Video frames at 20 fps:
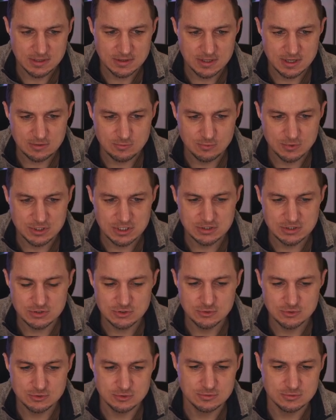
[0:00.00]
Then we need
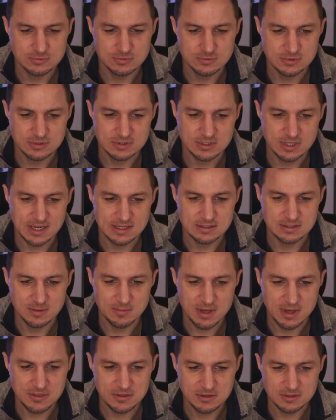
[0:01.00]
to select the
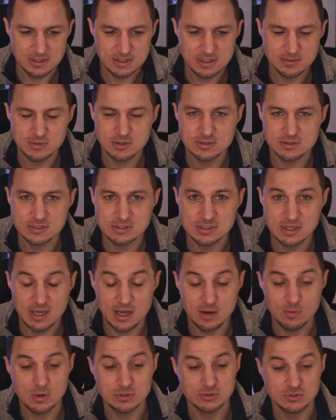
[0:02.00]
method and I'm going to say
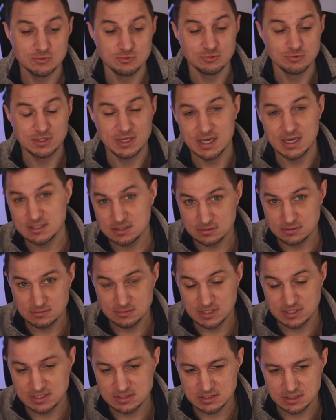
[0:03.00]
I want to get
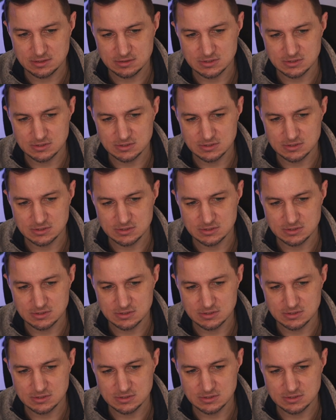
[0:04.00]
data.